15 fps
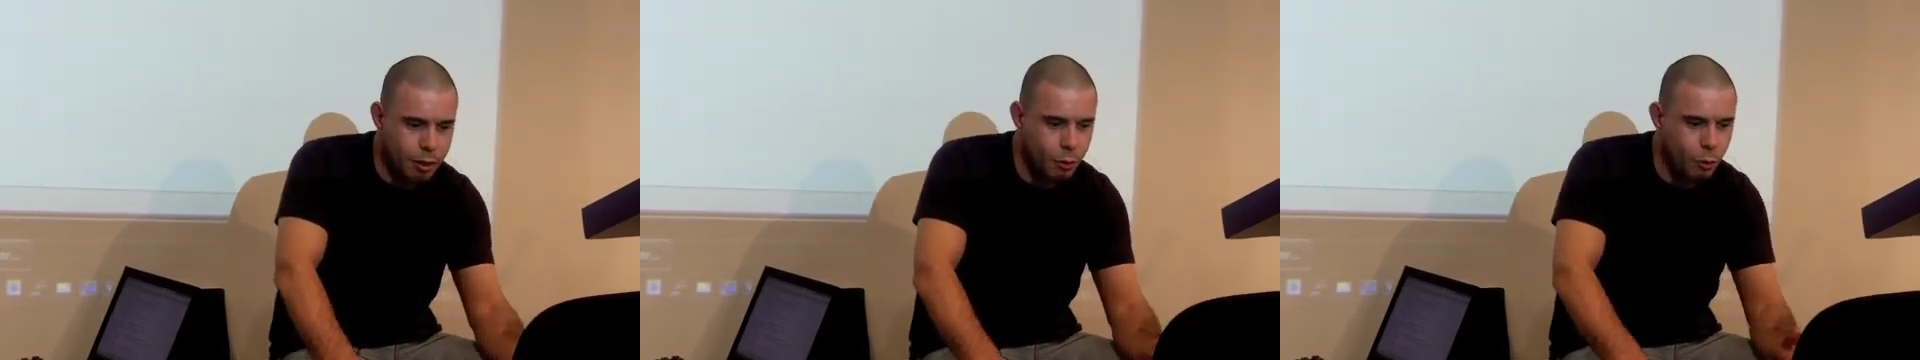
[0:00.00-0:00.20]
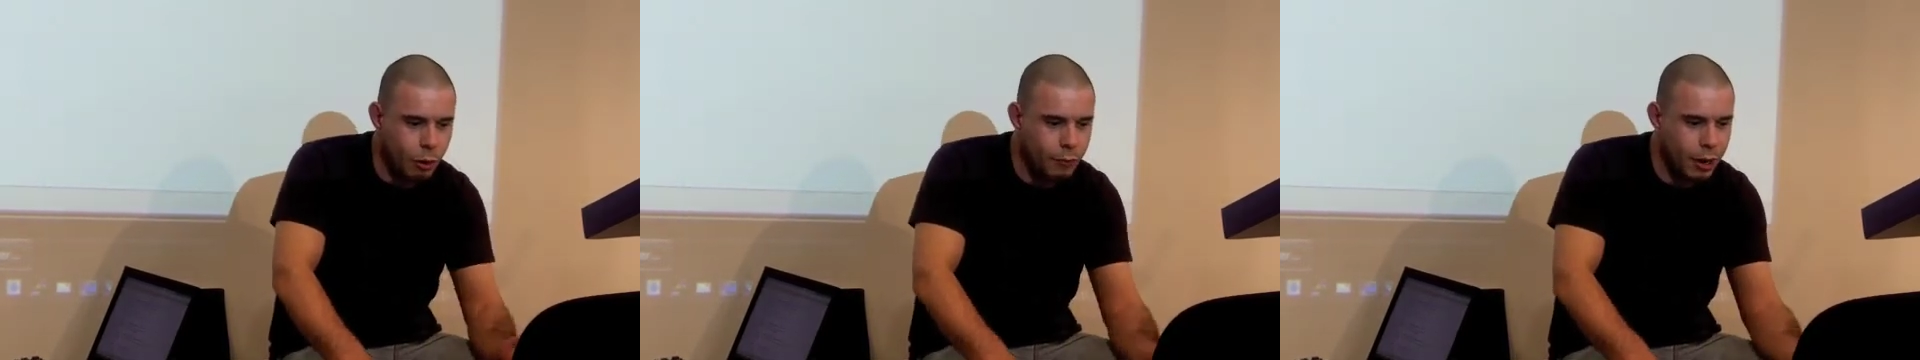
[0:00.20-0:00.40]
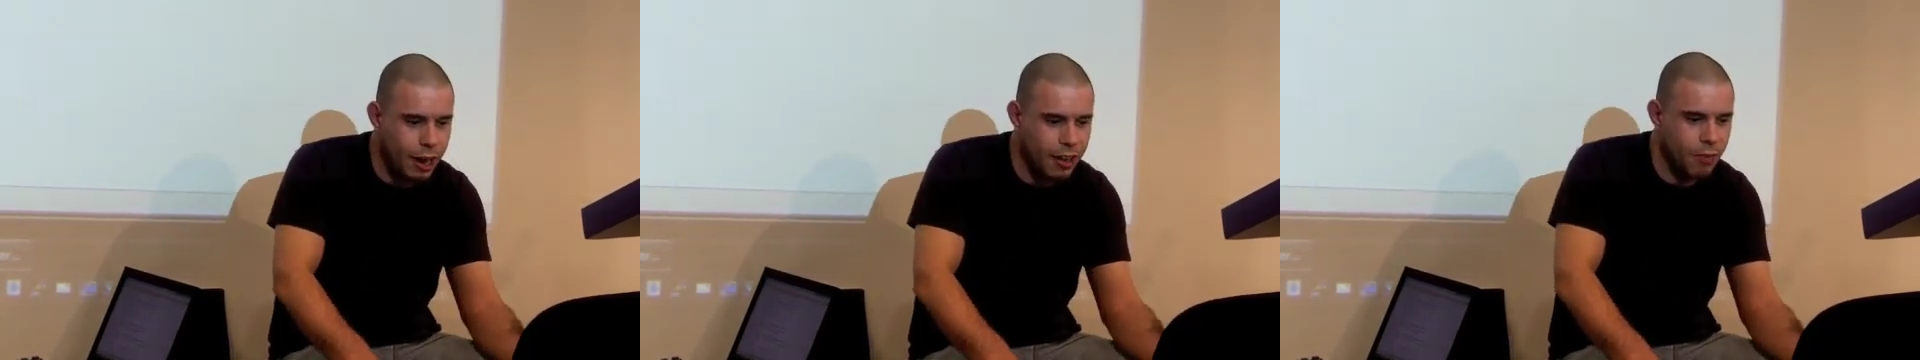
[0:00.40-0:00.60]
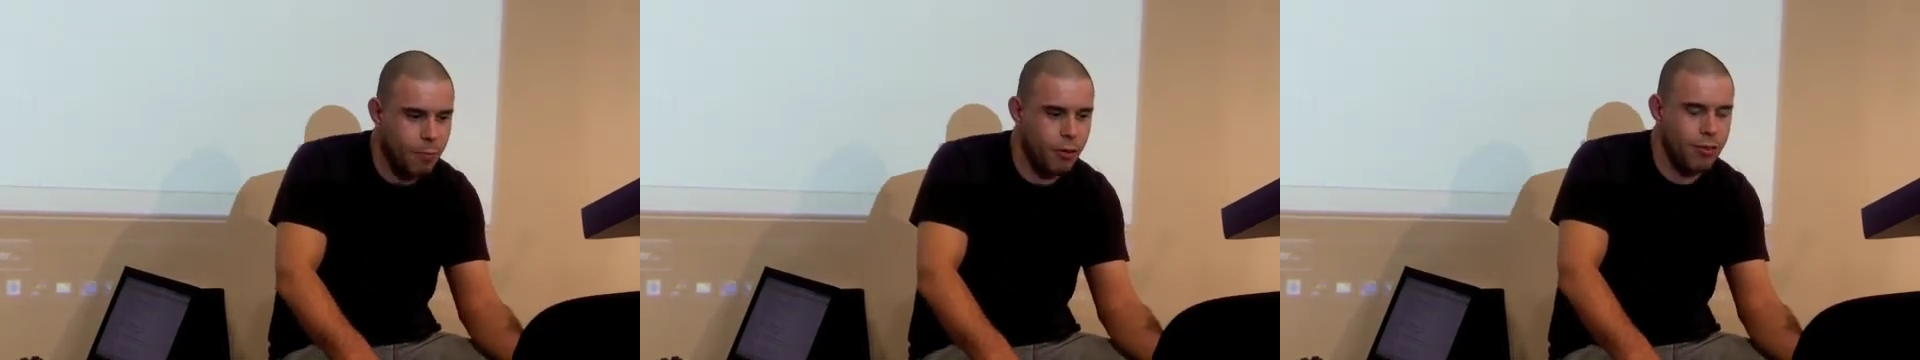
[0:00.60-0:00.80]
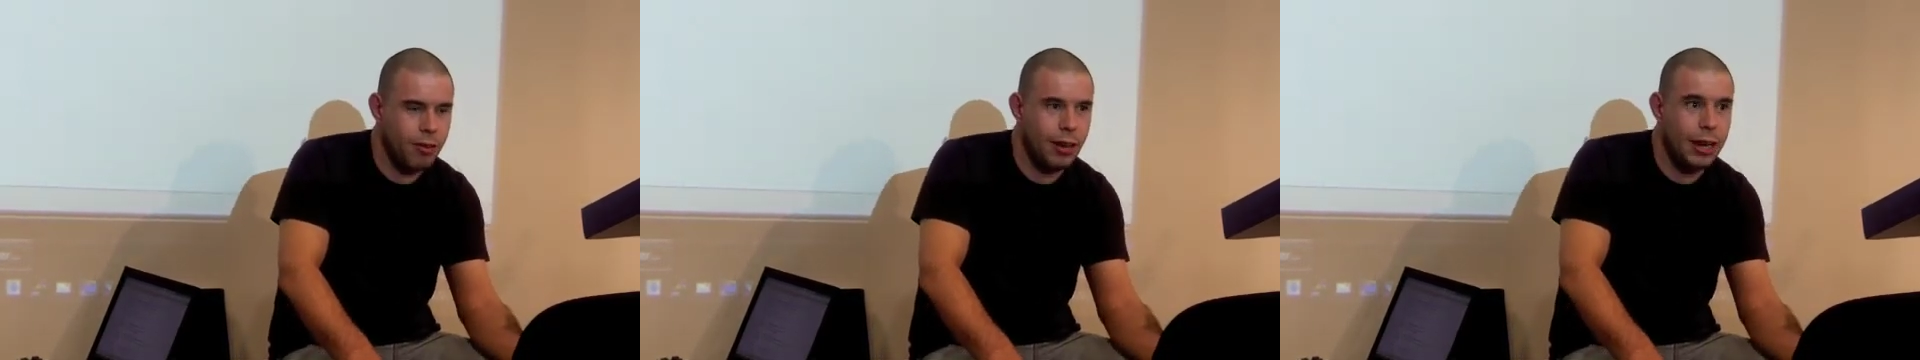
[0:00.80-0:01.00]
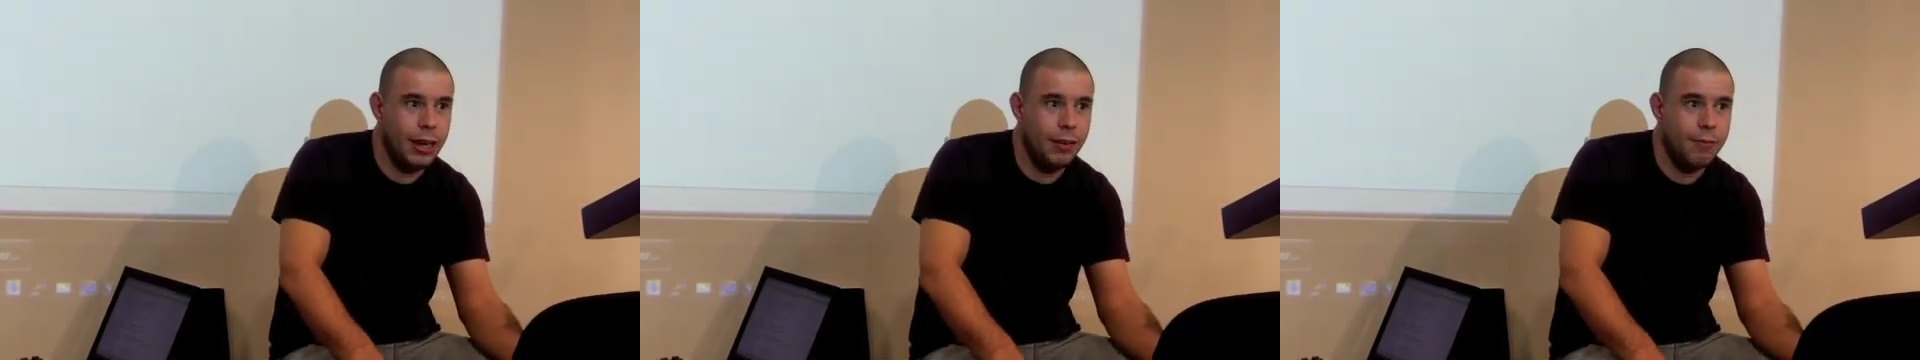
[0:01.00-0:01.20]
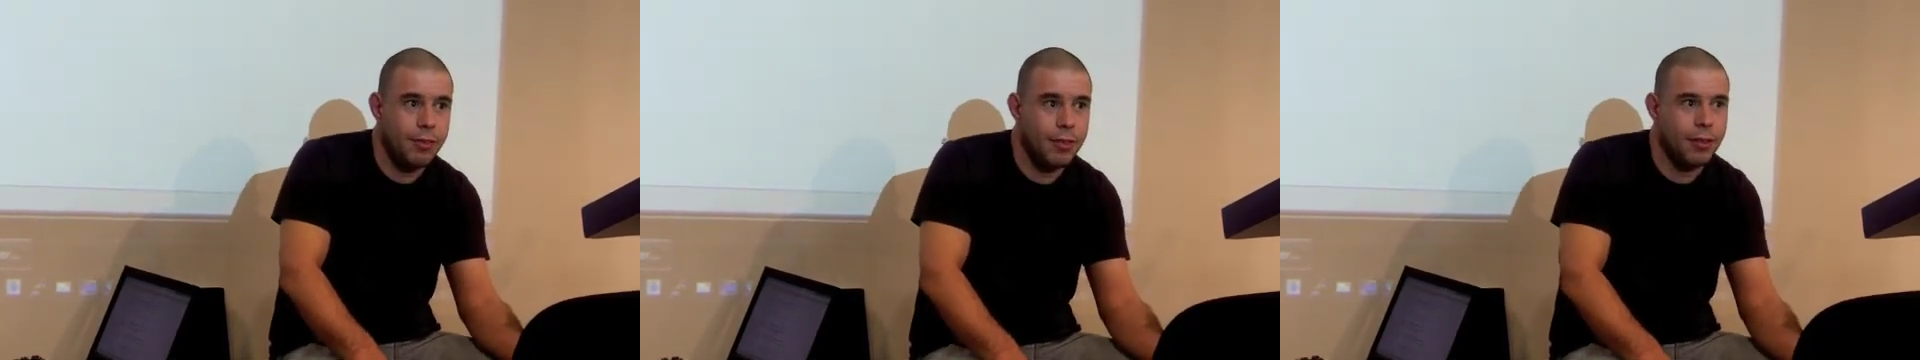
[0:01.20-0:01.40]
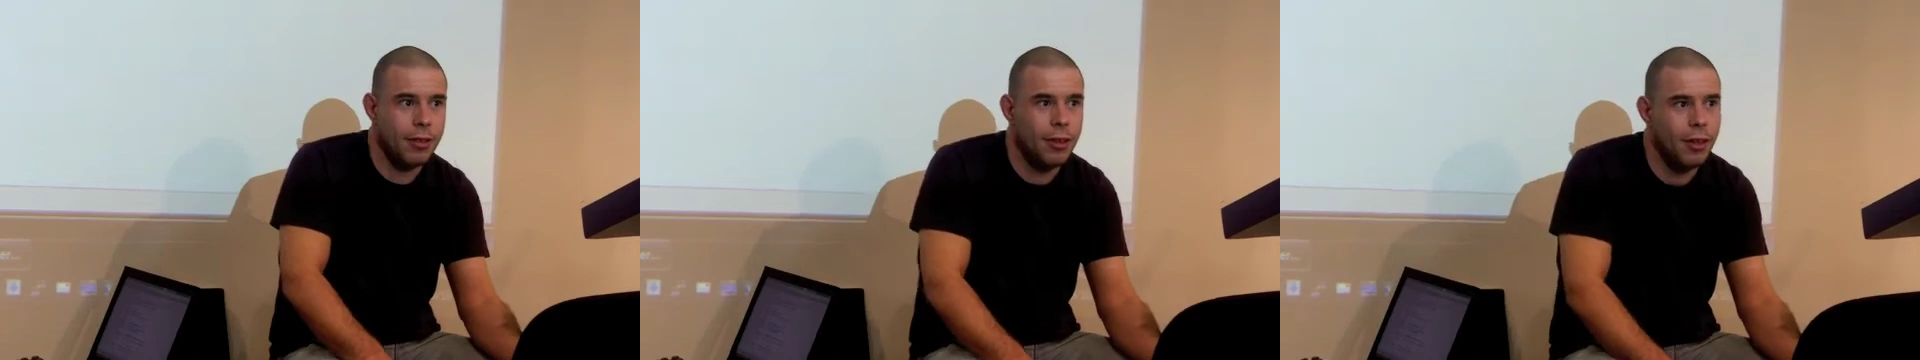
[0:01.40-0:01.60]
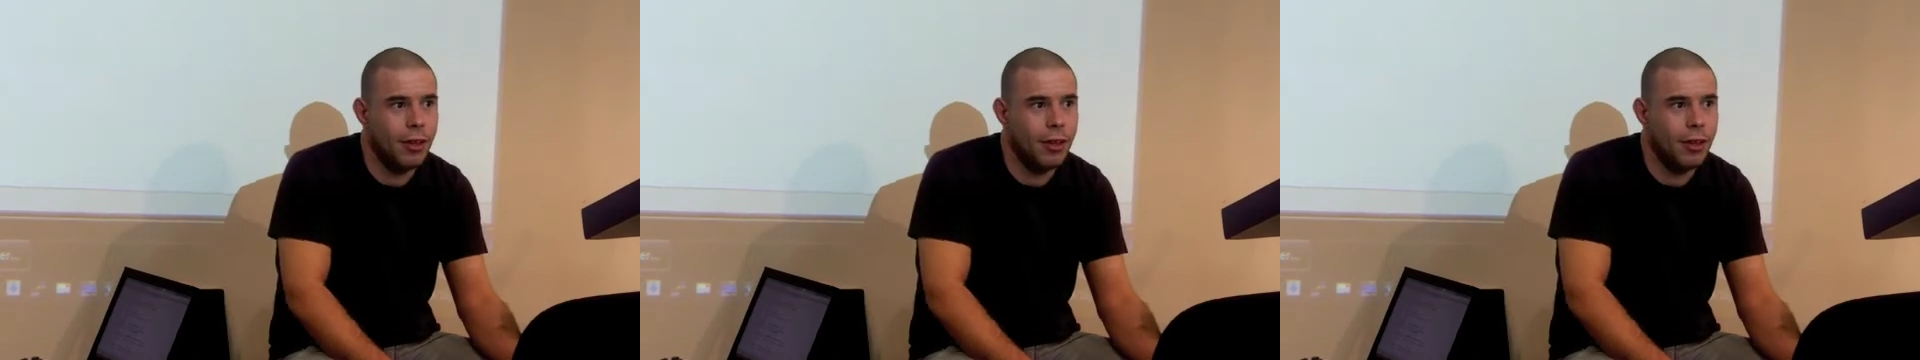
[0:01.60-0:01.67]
when the next bus leaves.